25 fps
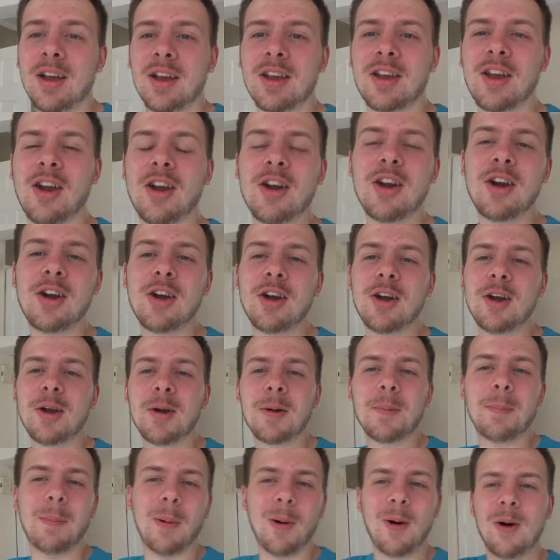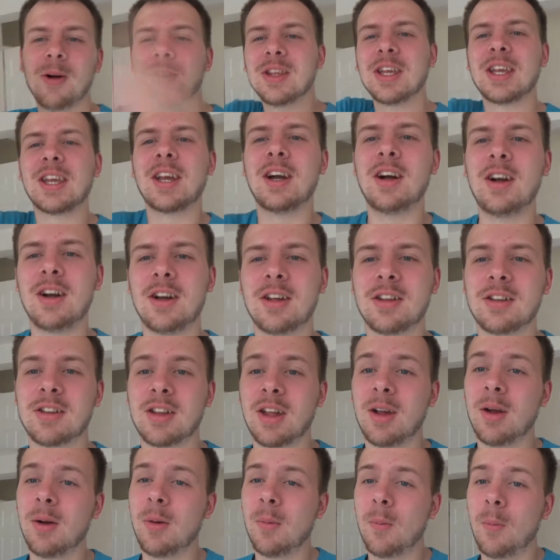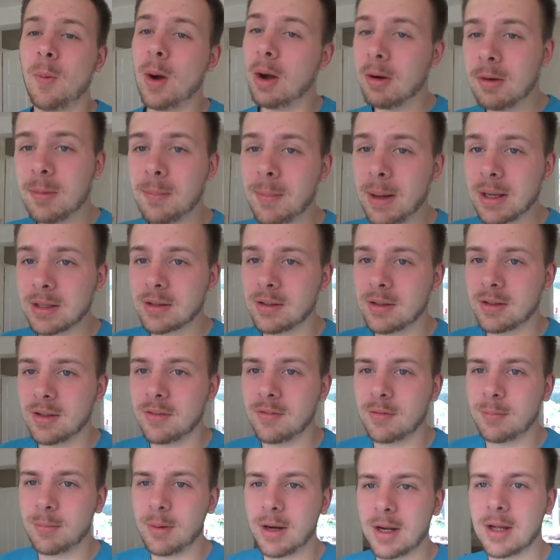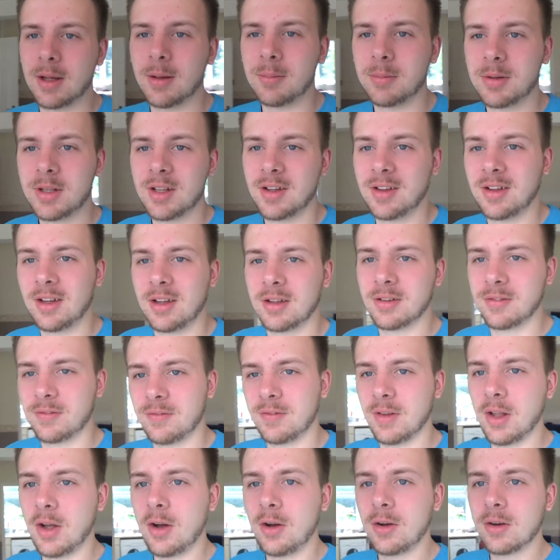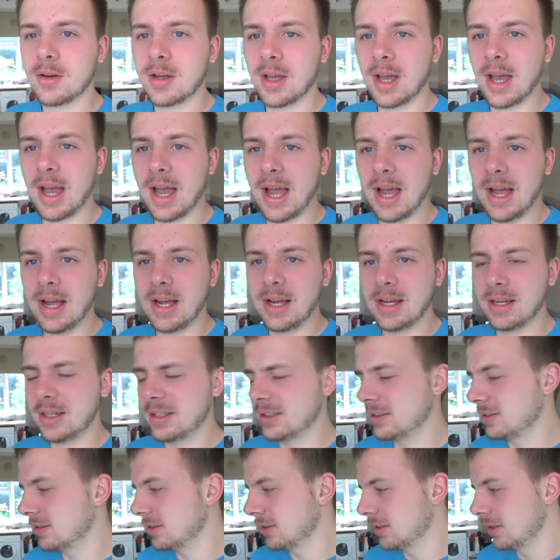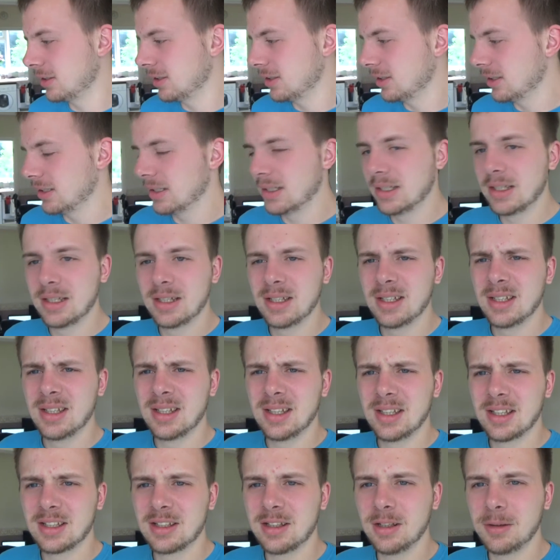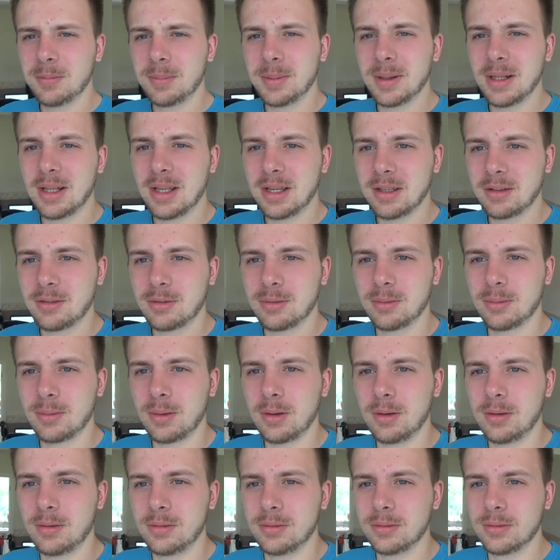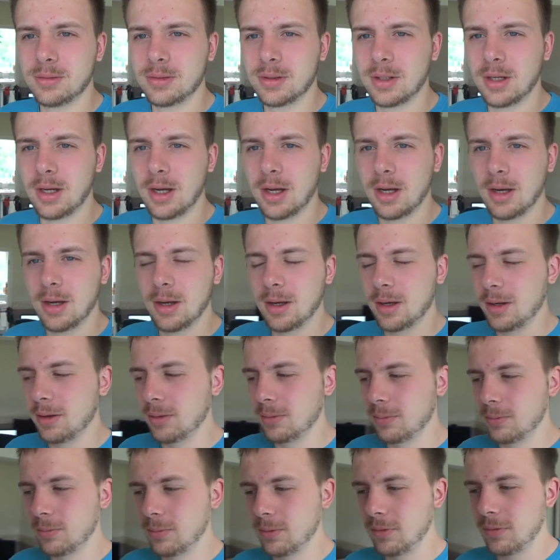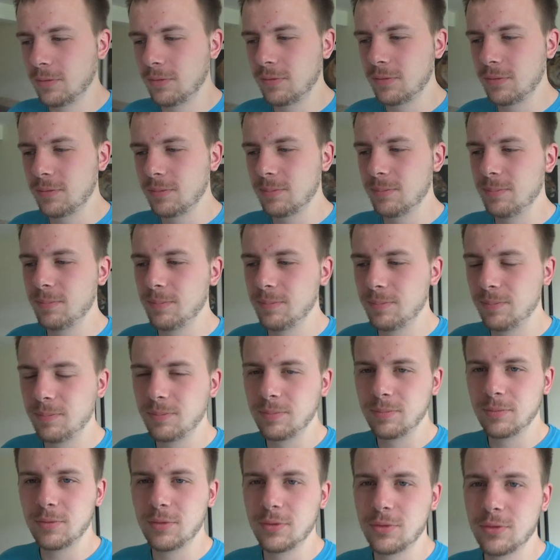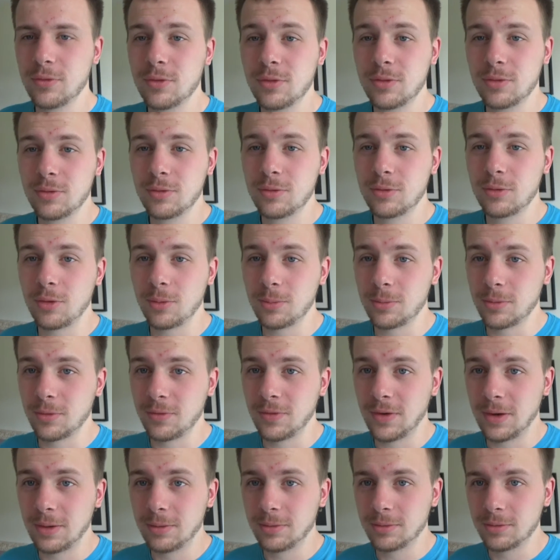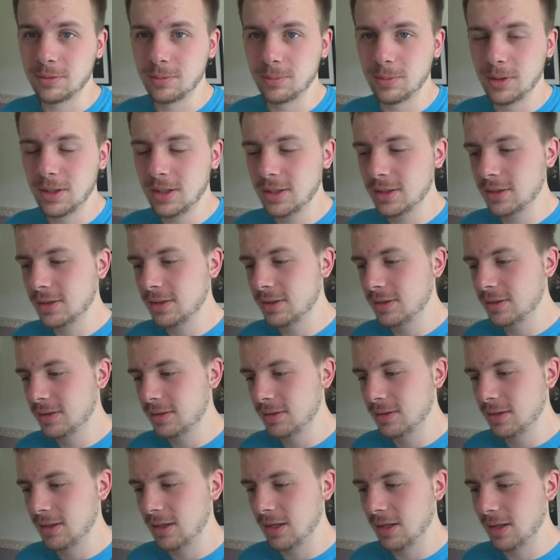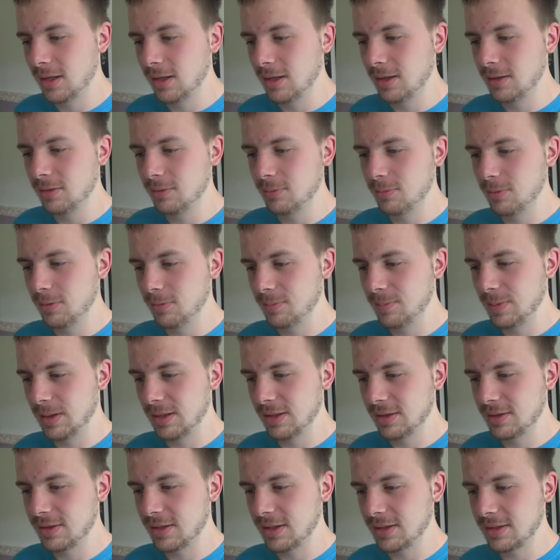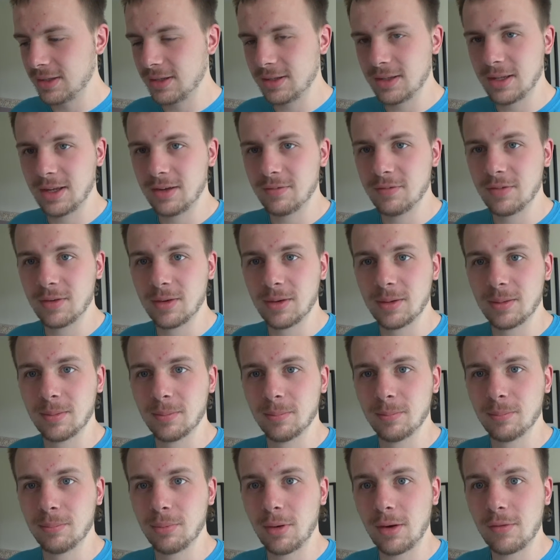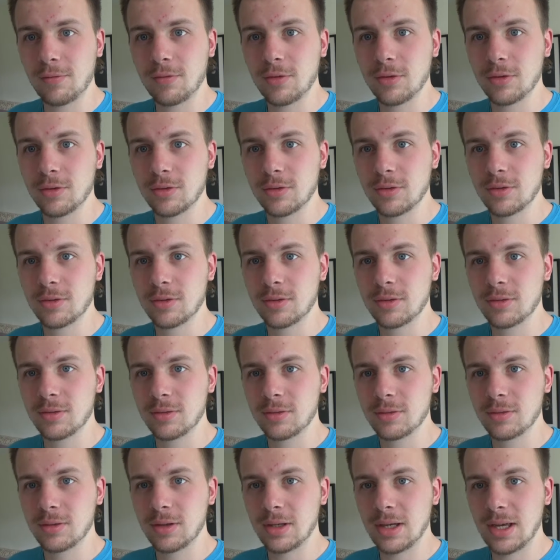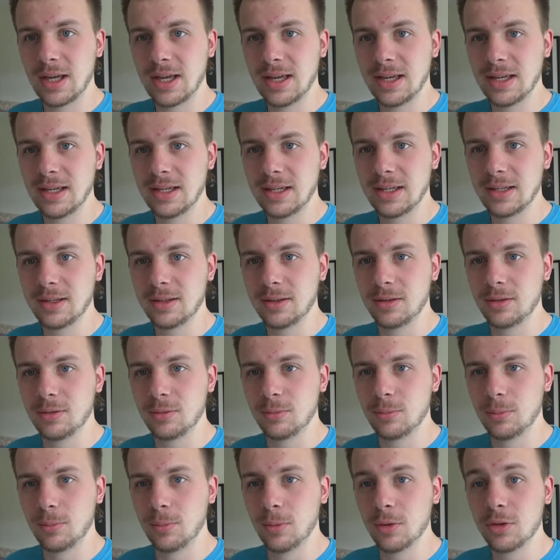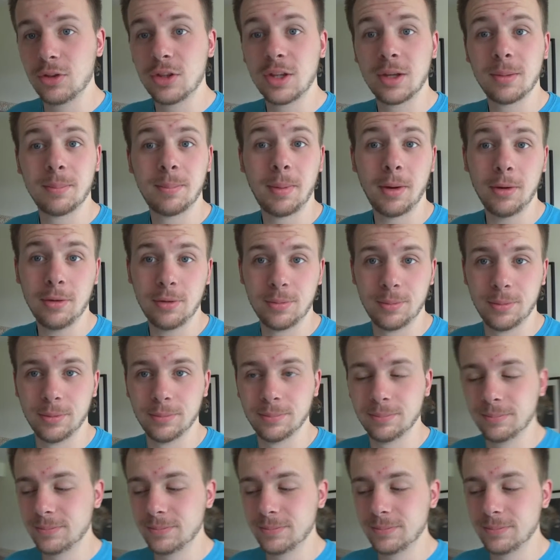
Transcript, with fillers: Good morning guys and um, welcome back to another Bracken MCS vlog and it's a little bit later on uh, we've dropped off Aaron to work and we've been sat down having breakfast and watching Pokemon.